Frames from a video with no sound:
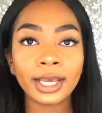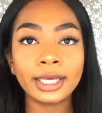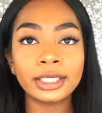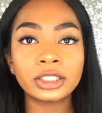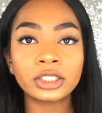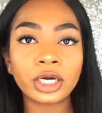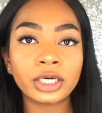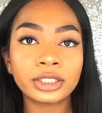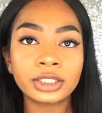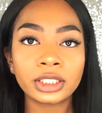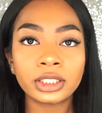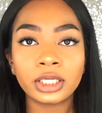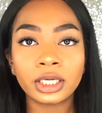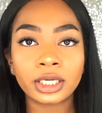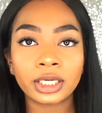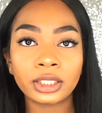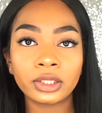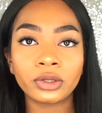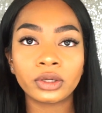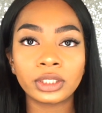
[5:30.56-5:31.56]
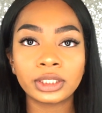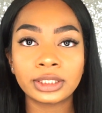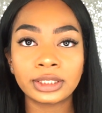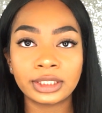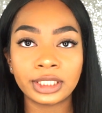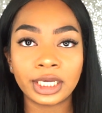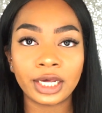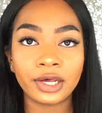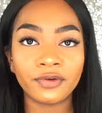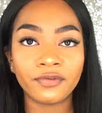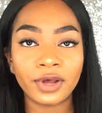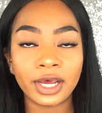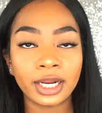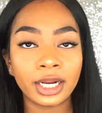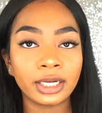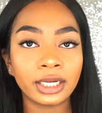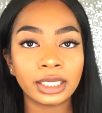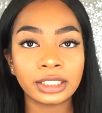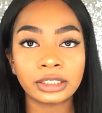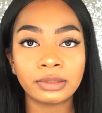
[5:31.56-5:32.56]
it starts to look a little stiff and
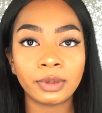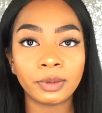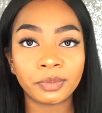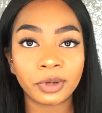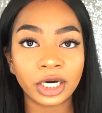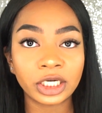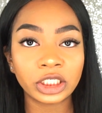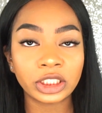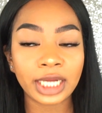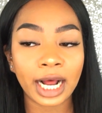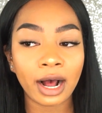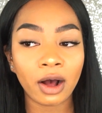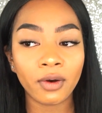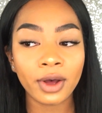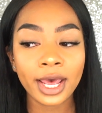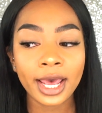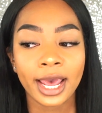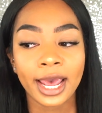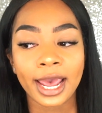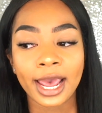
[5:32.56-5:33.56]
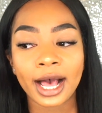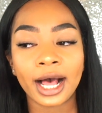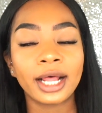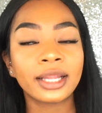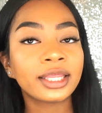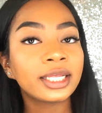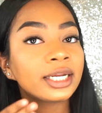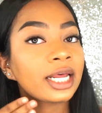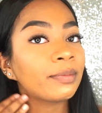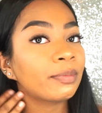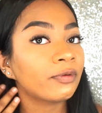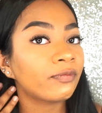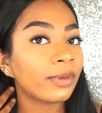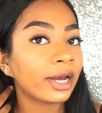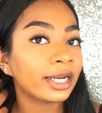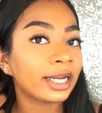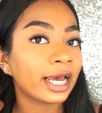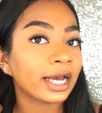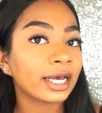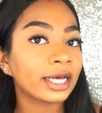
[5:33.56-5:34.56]
it needs to be brushed out. And the nape of
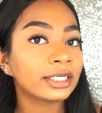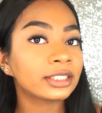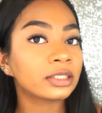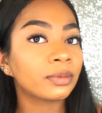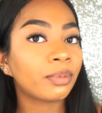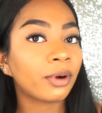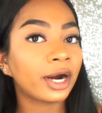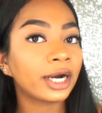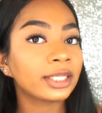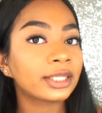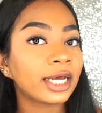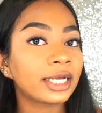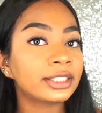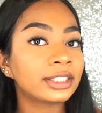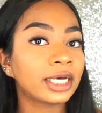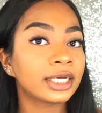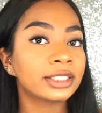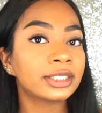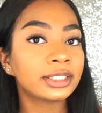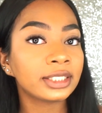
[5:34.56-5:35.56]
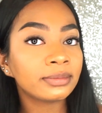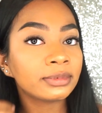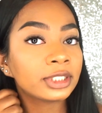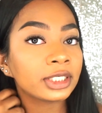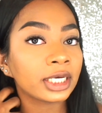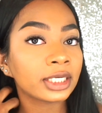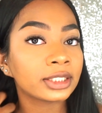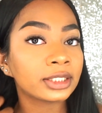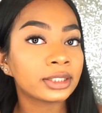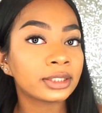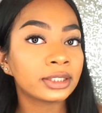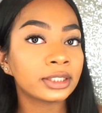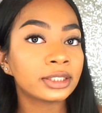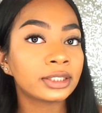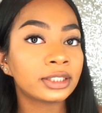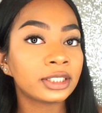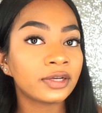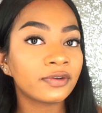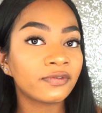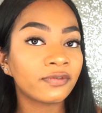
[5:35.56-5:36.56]
my neck is the part that does seem to get the
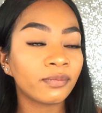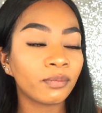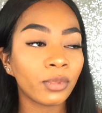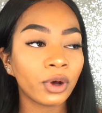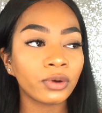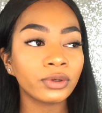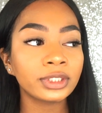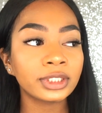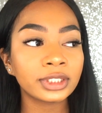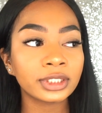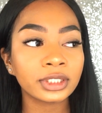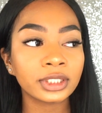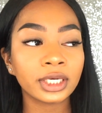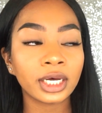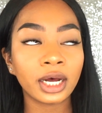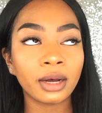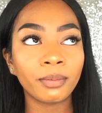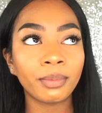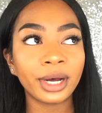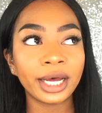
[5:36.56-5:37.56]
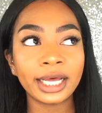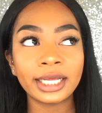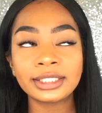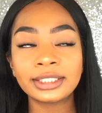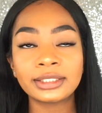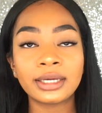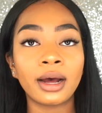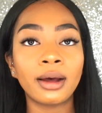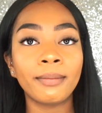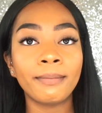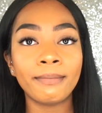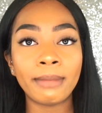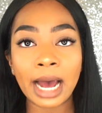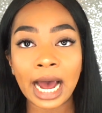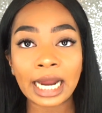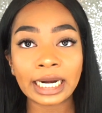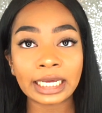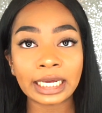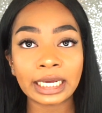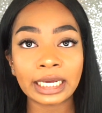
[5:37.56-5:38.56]
stiff most, but it's not
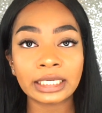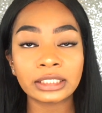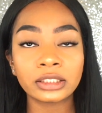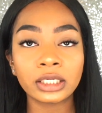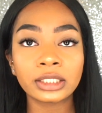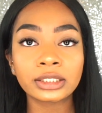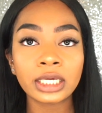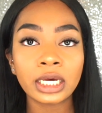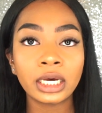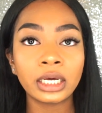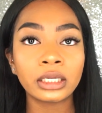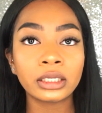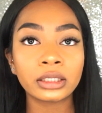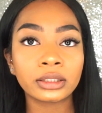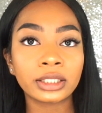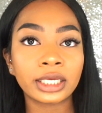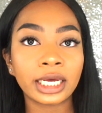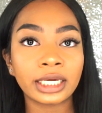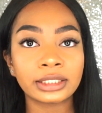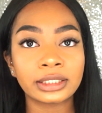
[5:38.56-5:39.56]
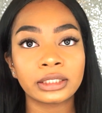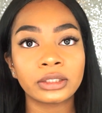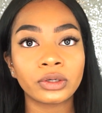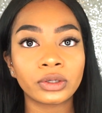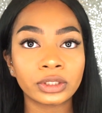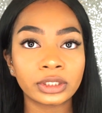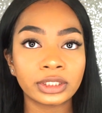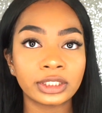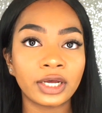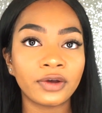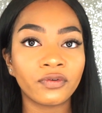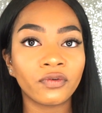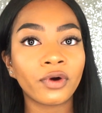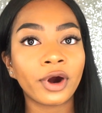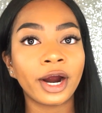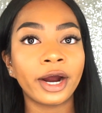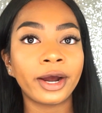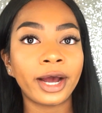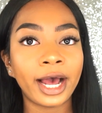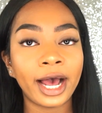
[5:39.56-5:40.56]
matting. It just gets a little stiff
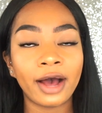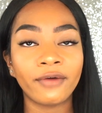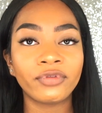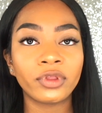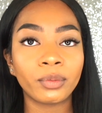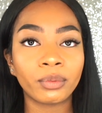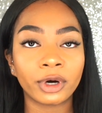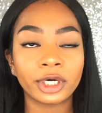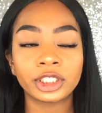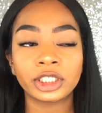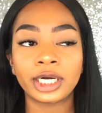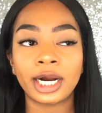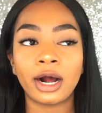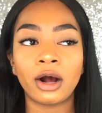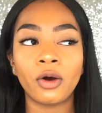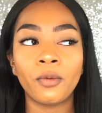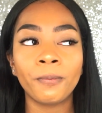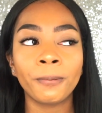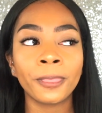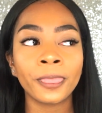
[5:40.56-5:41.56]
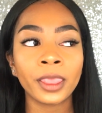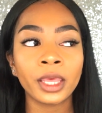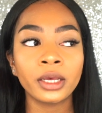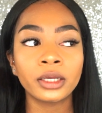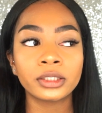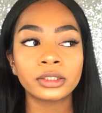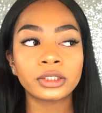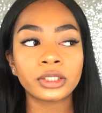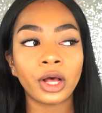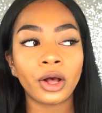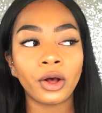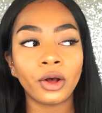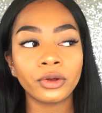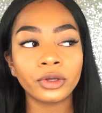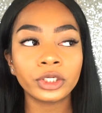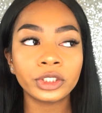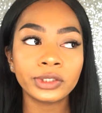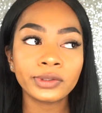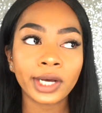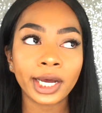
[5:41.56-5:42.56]
where I have to brush it out. So
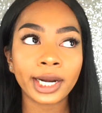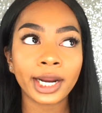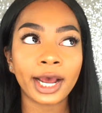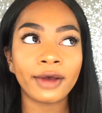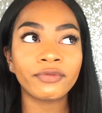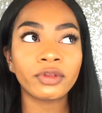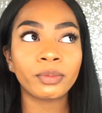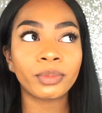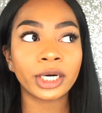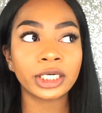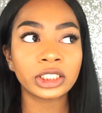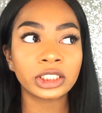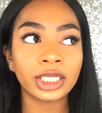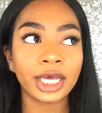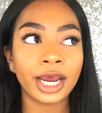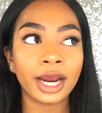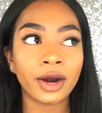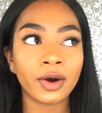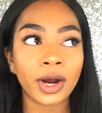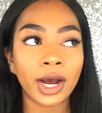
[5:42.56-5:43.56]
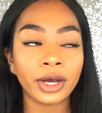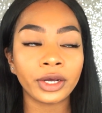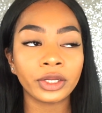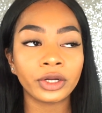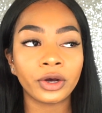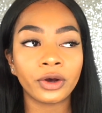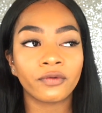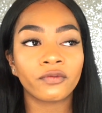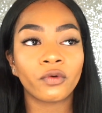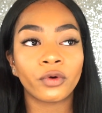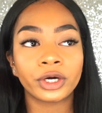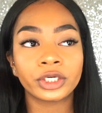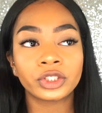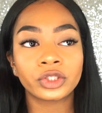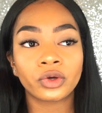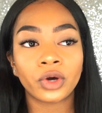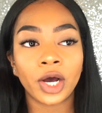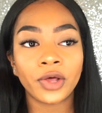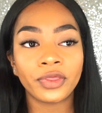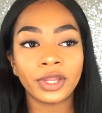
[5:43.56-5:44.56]
you do kind of have to brush the hair out, you know, of course,
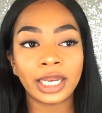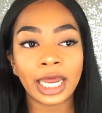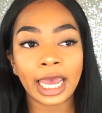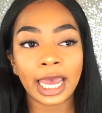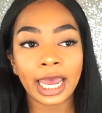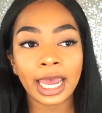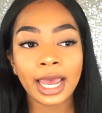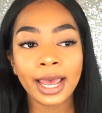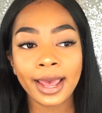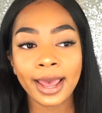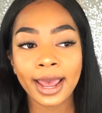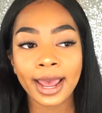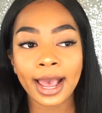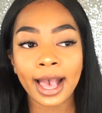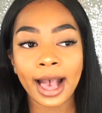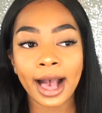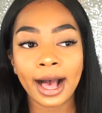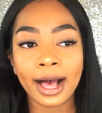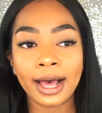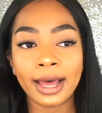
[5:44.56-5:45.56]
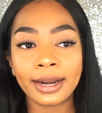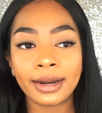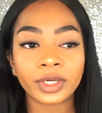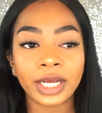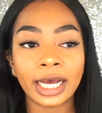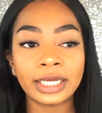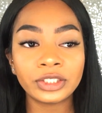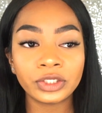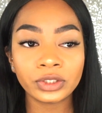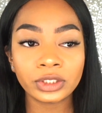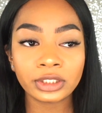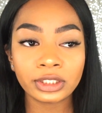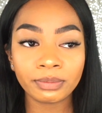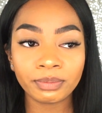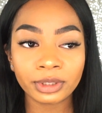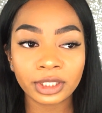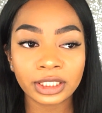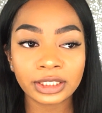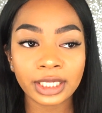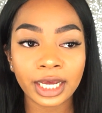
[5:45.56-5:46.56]
throughout the day. And I do
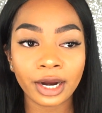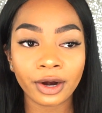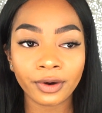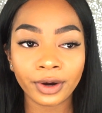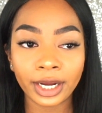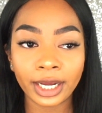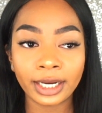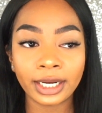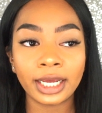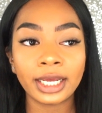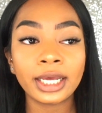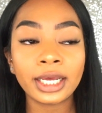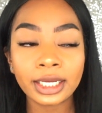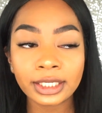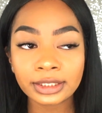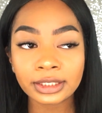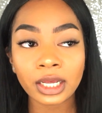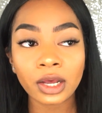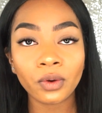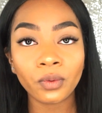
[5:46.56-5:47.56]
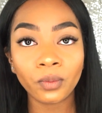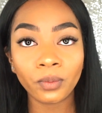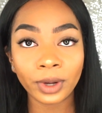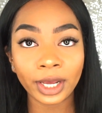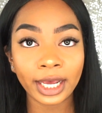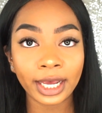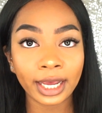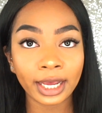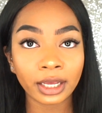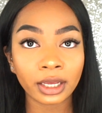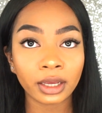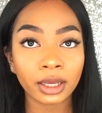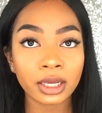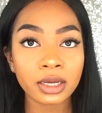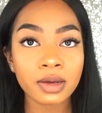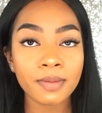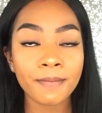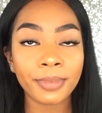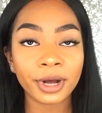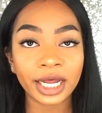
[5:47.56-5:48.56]
sleep with this hair in. It is a wig,
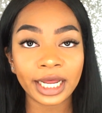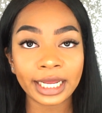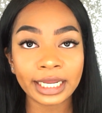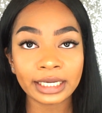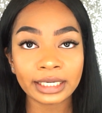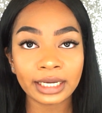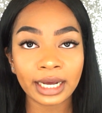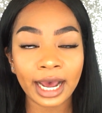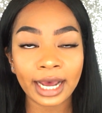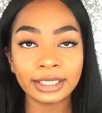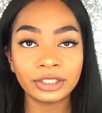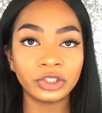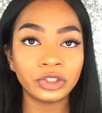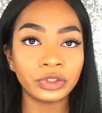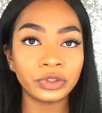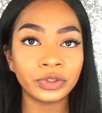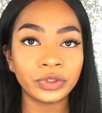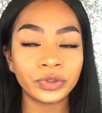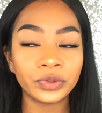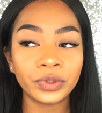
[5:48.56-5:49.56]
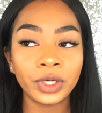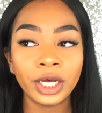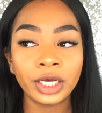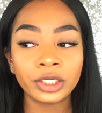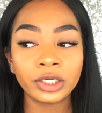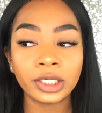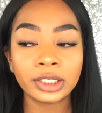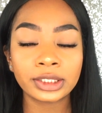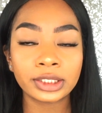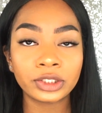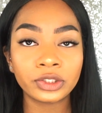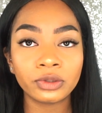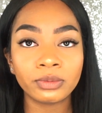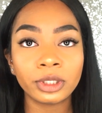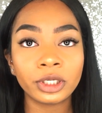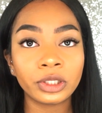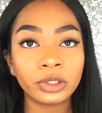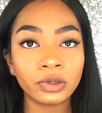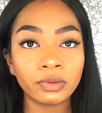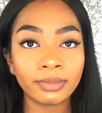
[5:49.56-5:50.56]
but I do use the
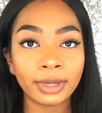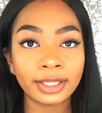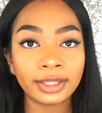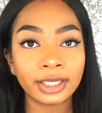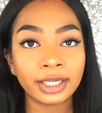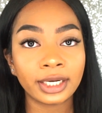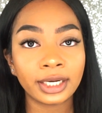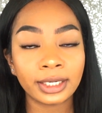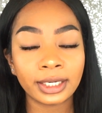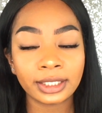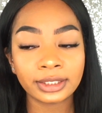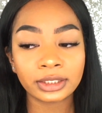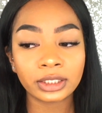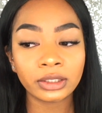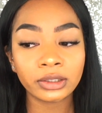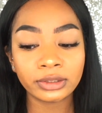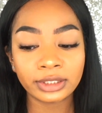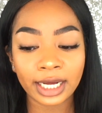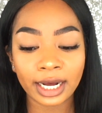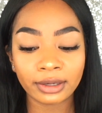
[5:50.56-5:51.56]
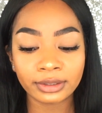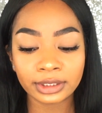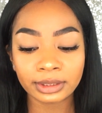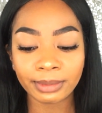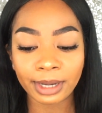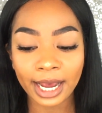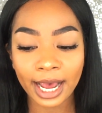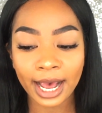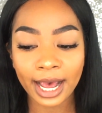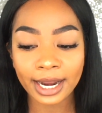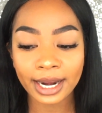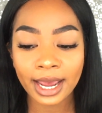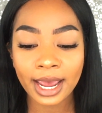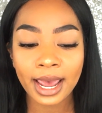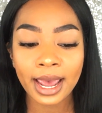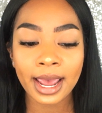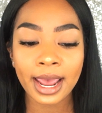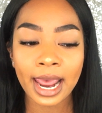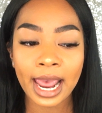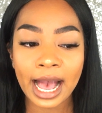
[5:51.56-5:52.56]
to-be glued method, and it's glued down to my head.
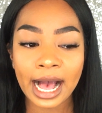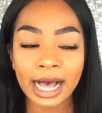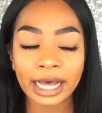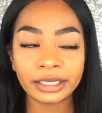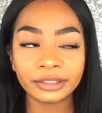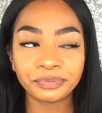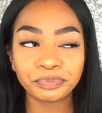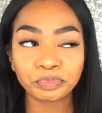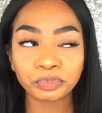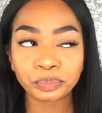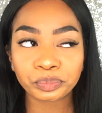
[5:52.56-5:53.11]
And